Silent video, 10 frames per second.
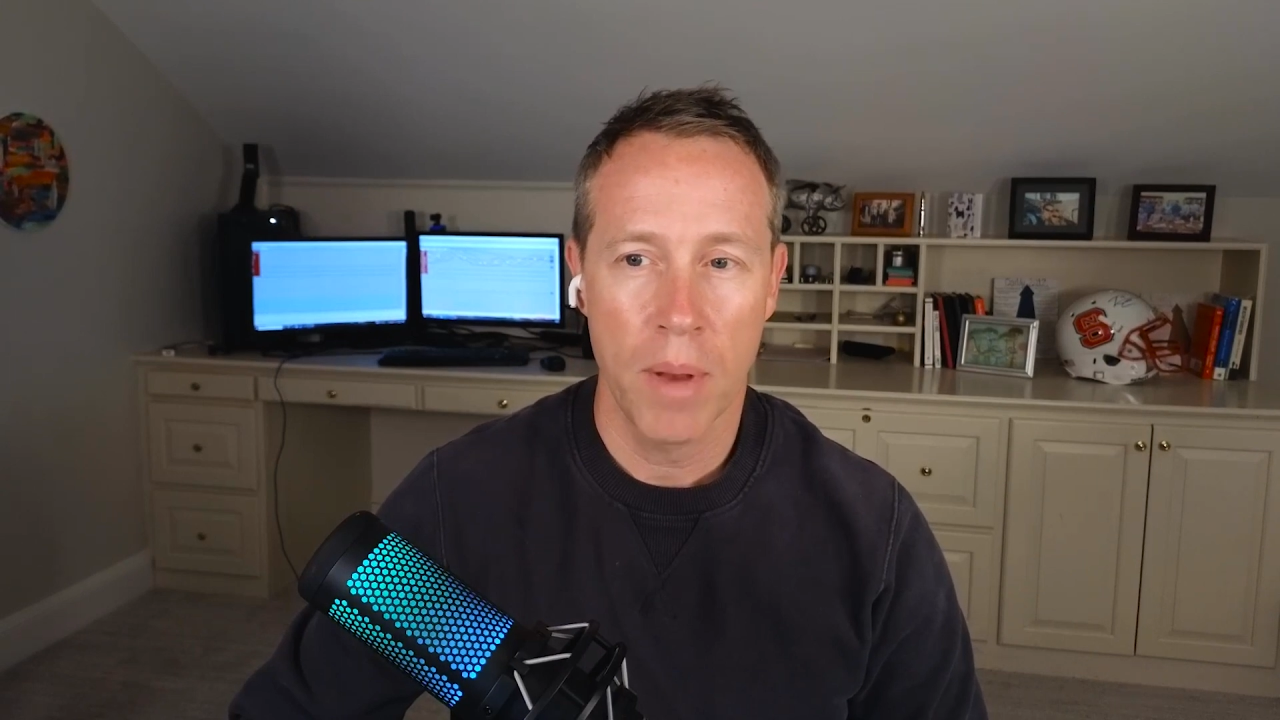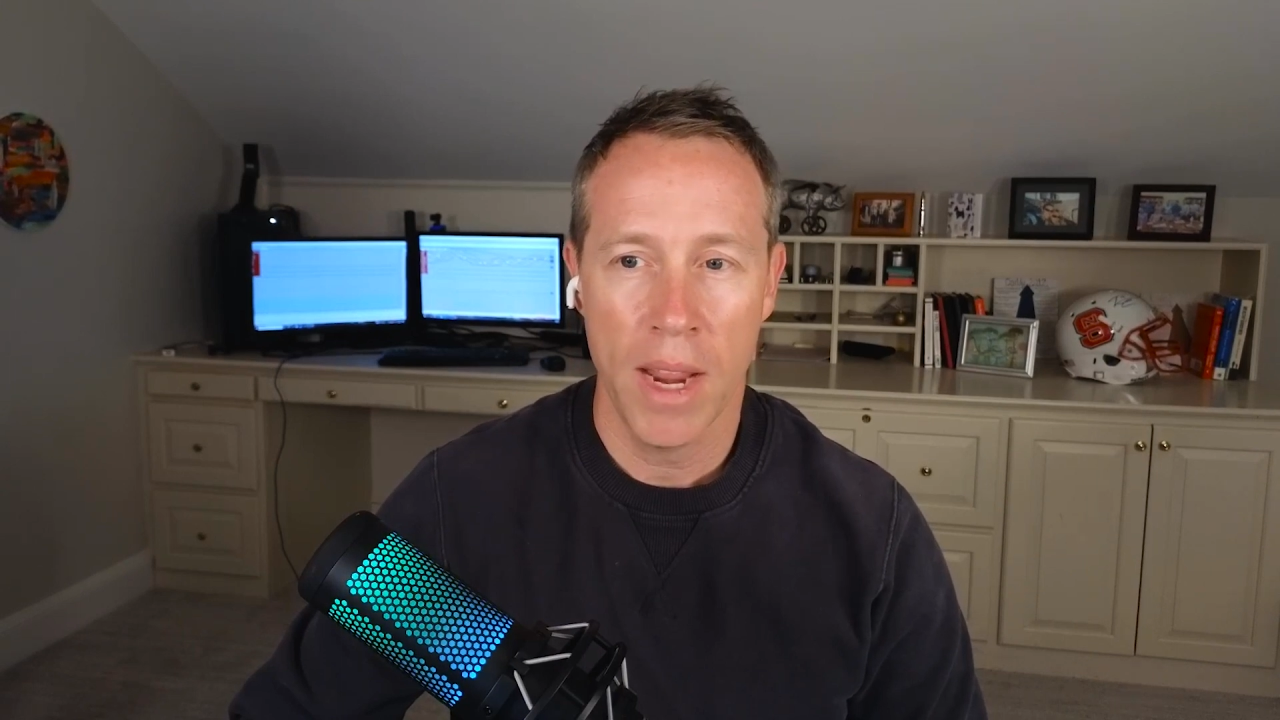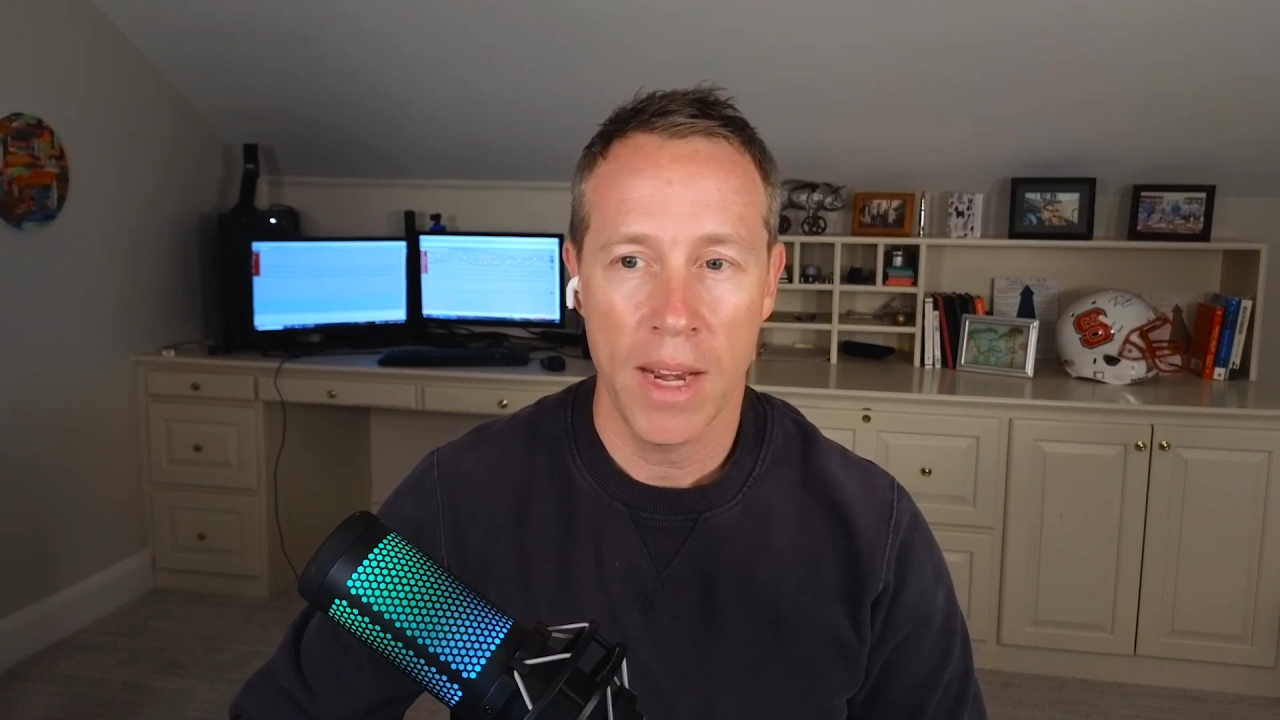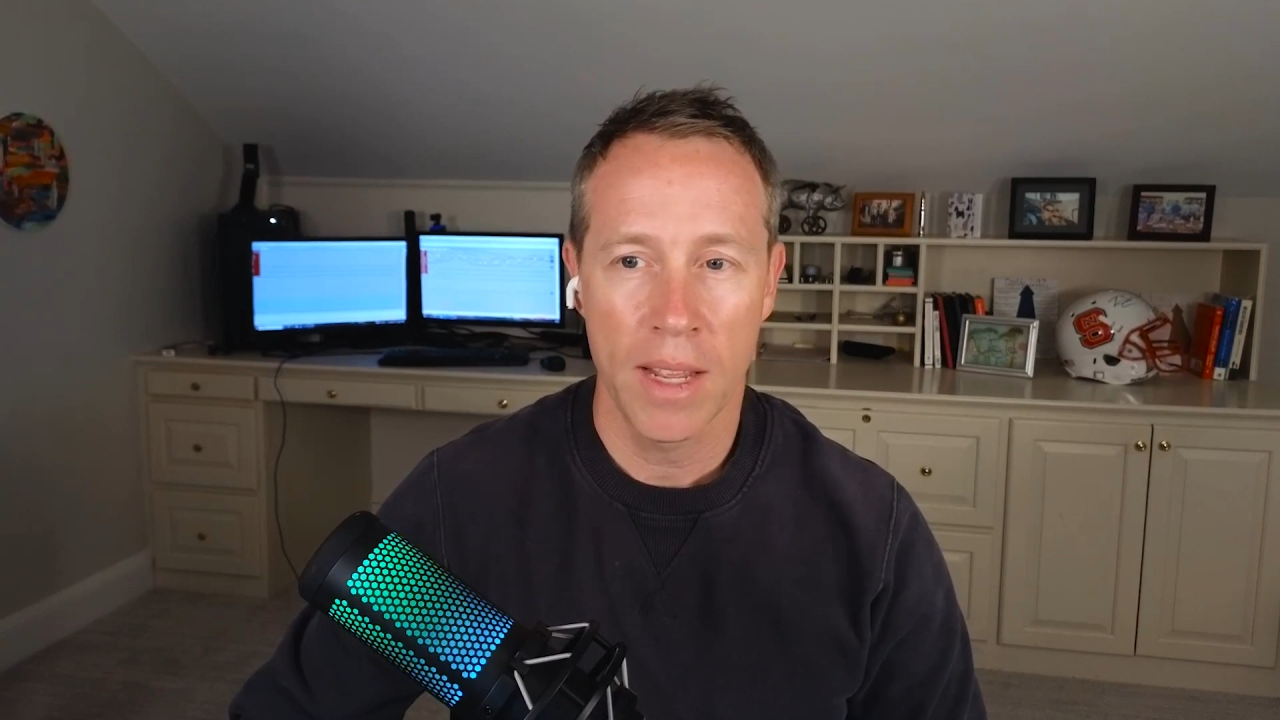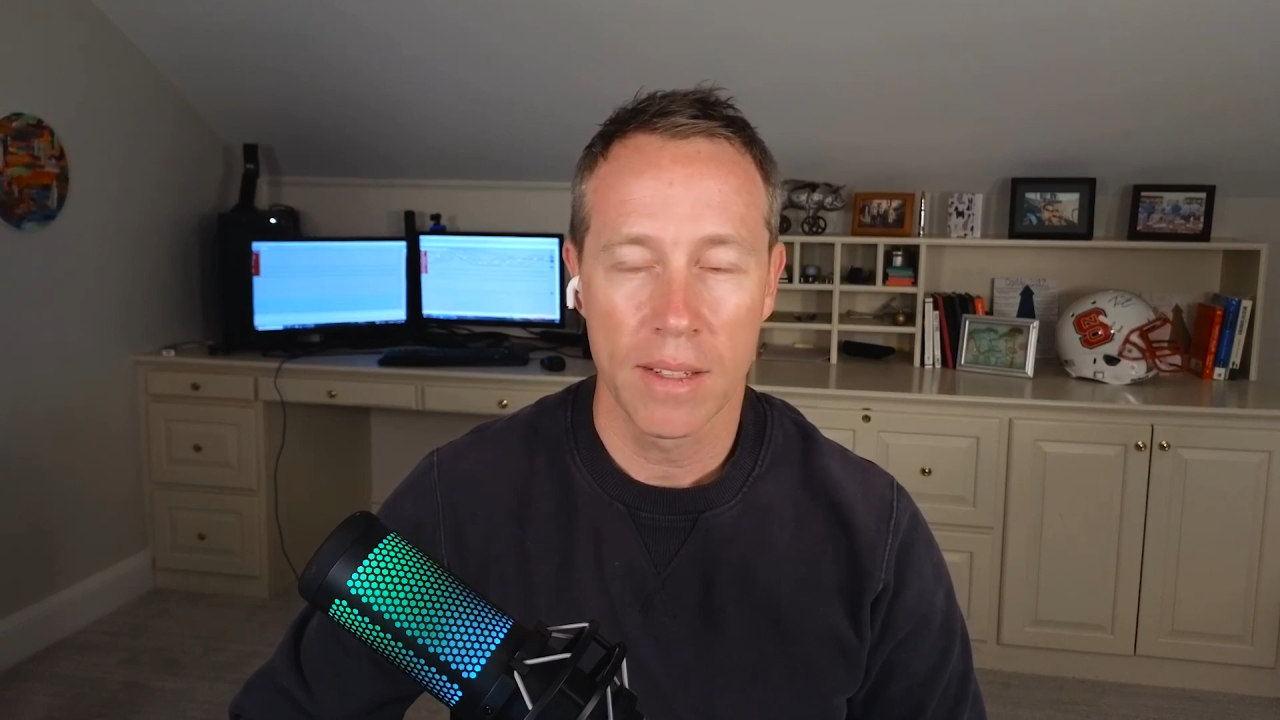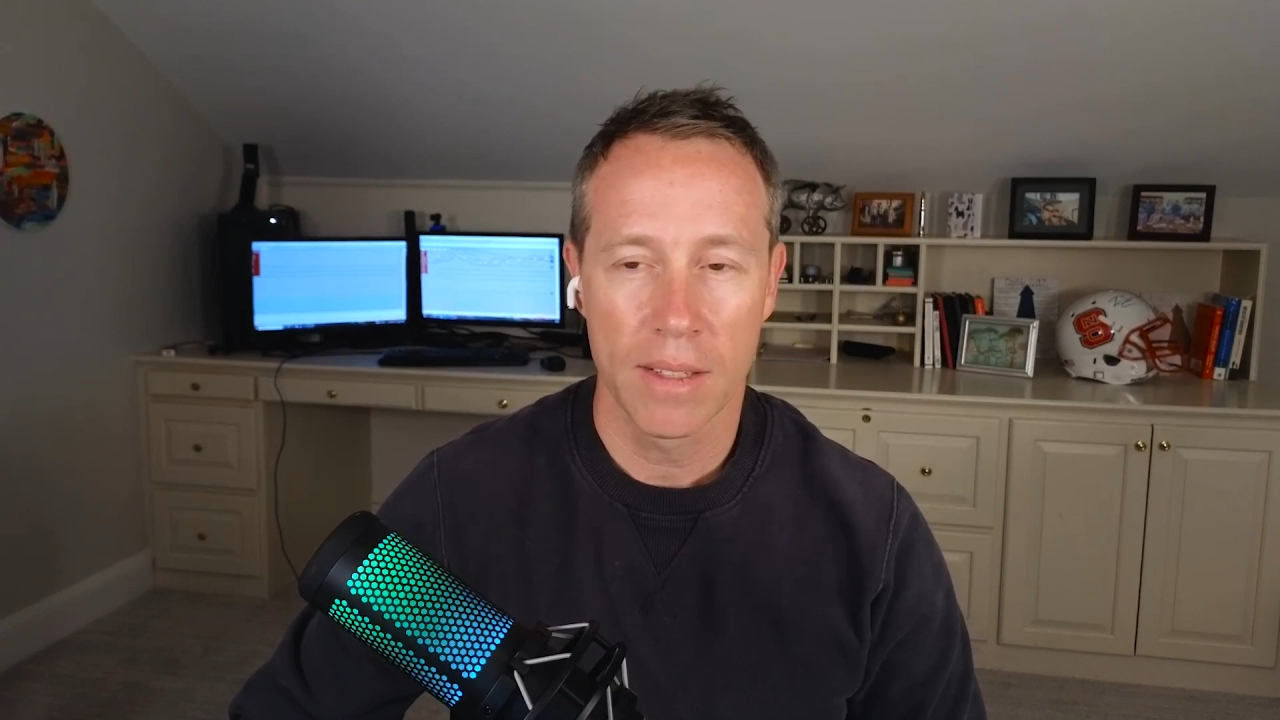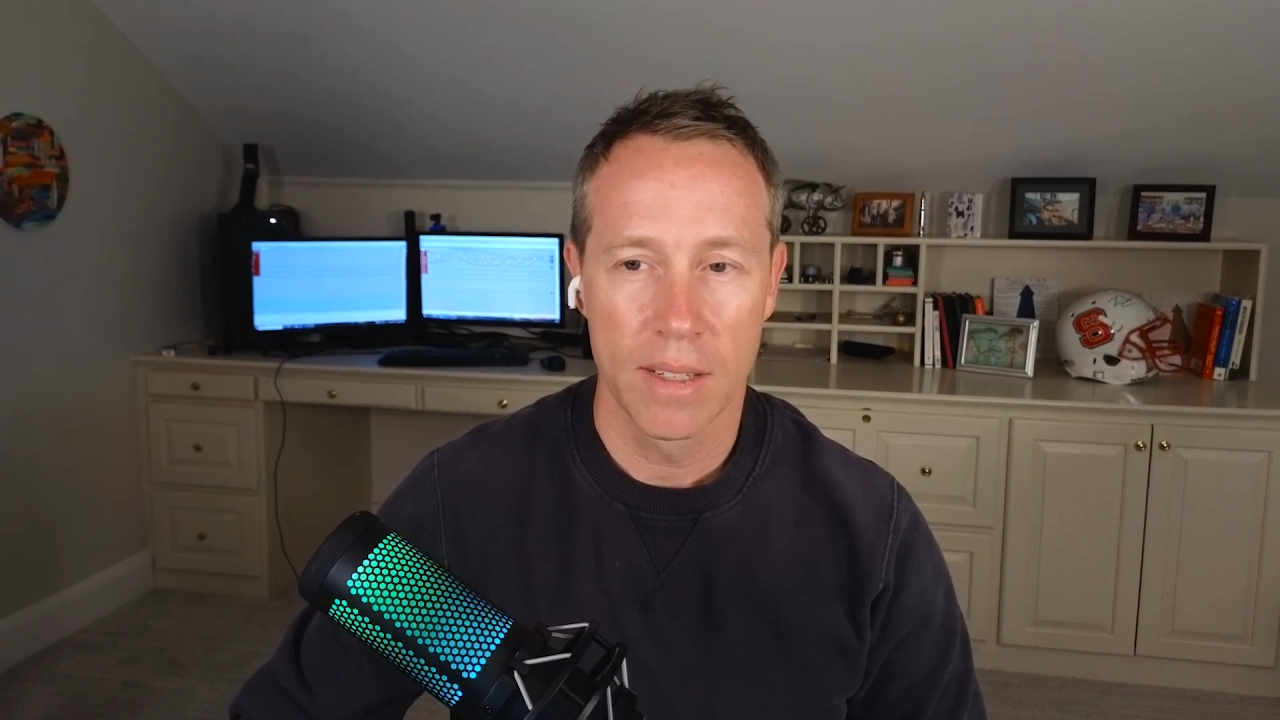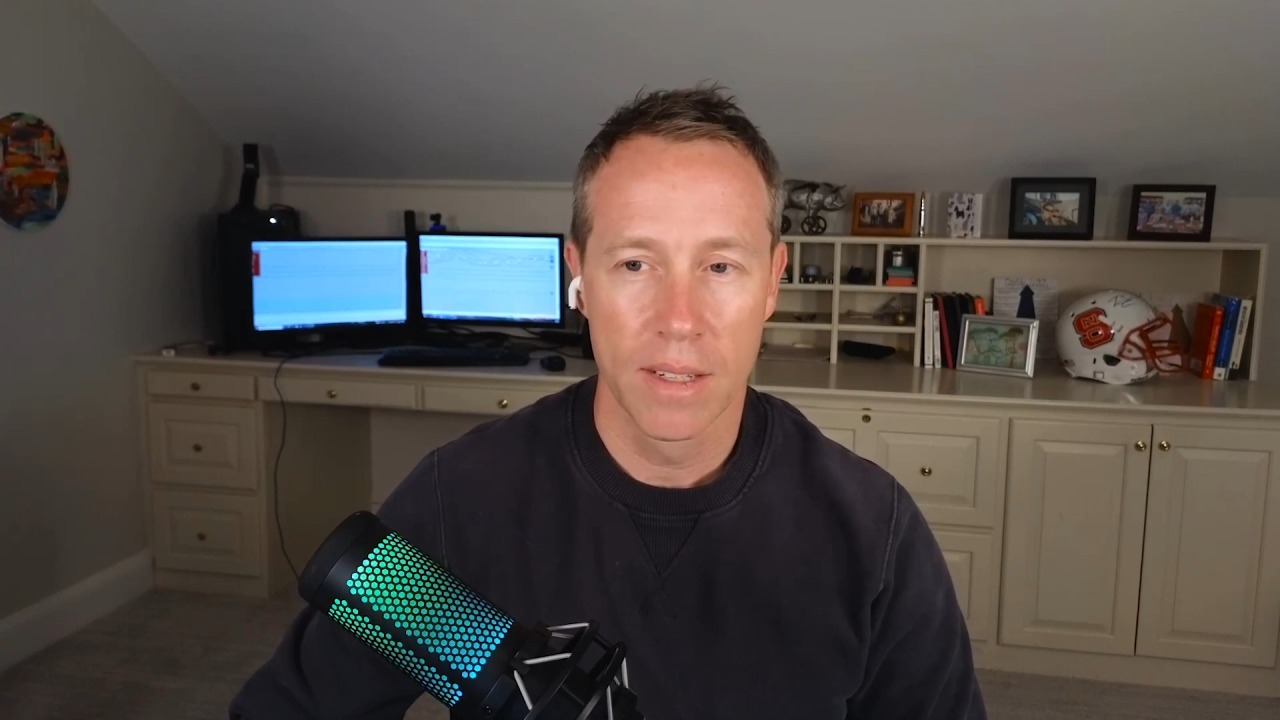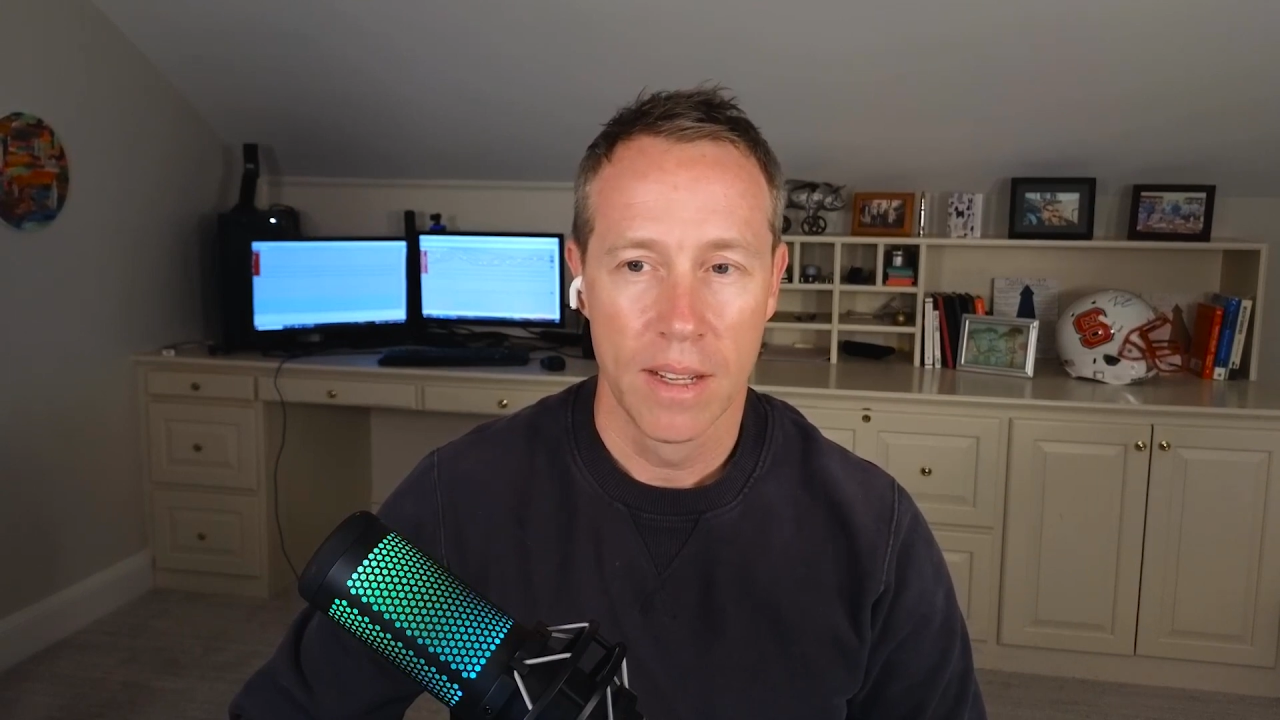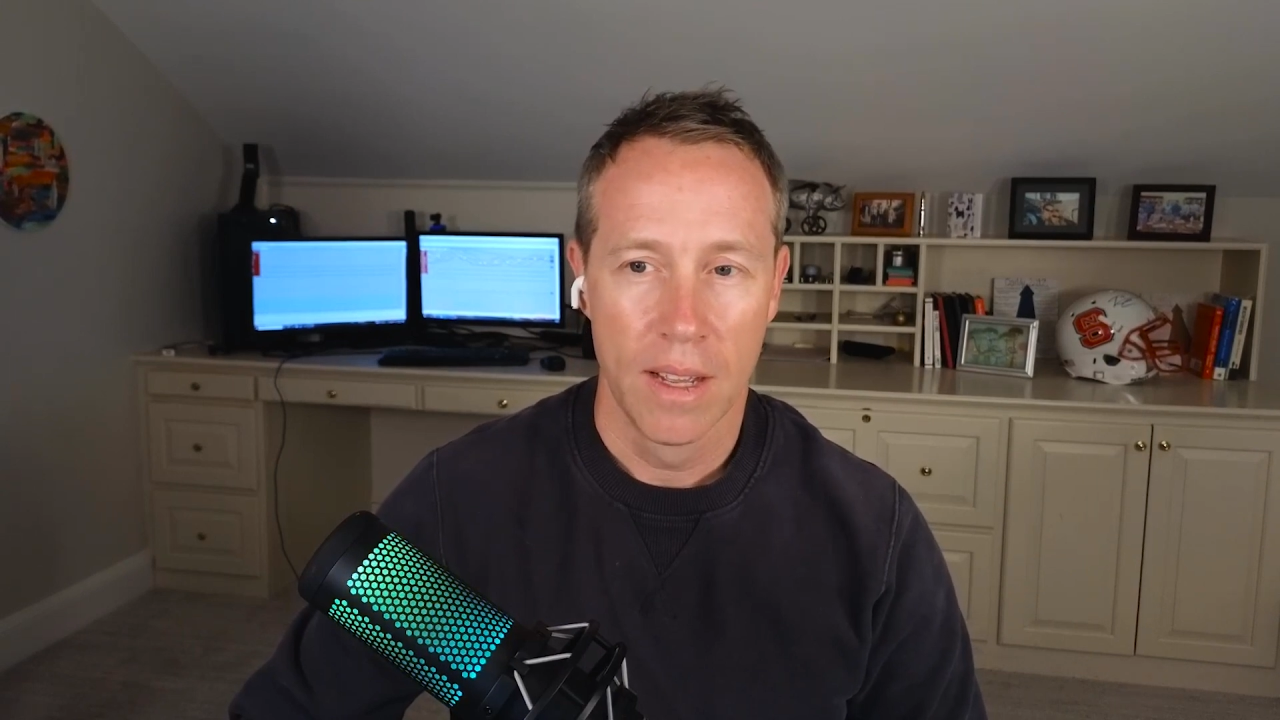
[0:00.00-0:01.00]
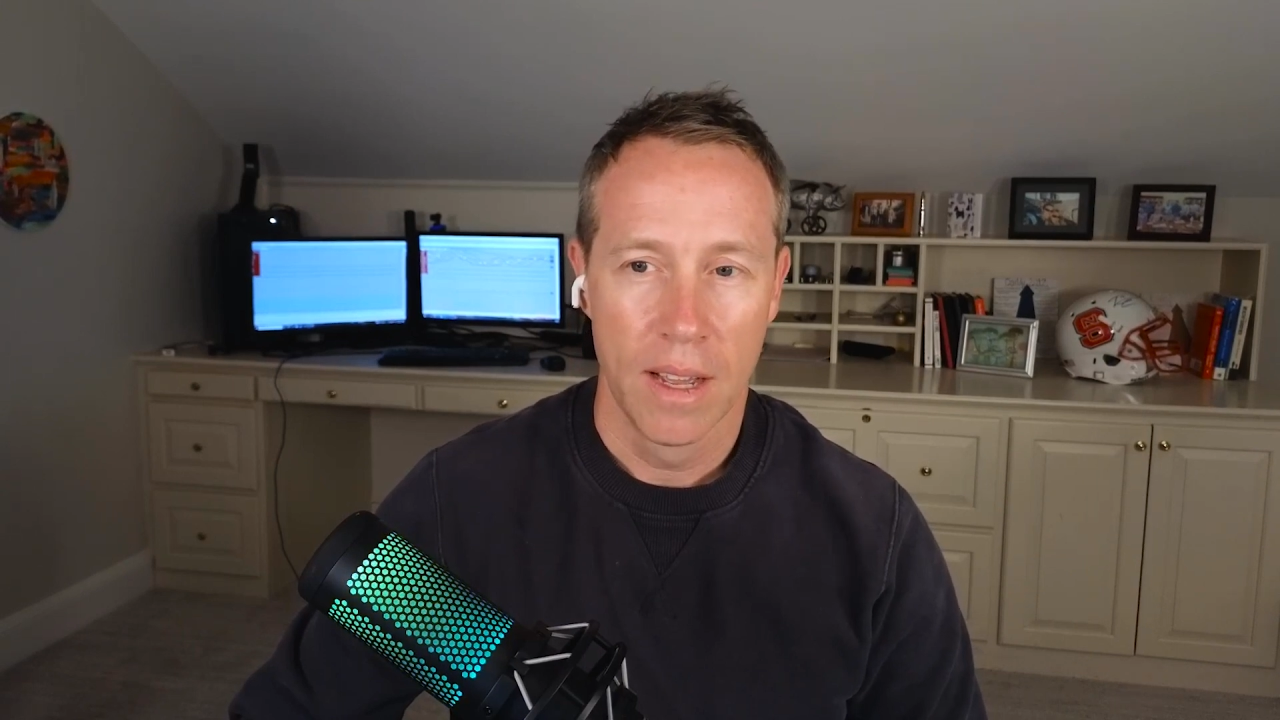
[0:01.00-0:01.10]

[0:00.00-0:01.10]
paintings,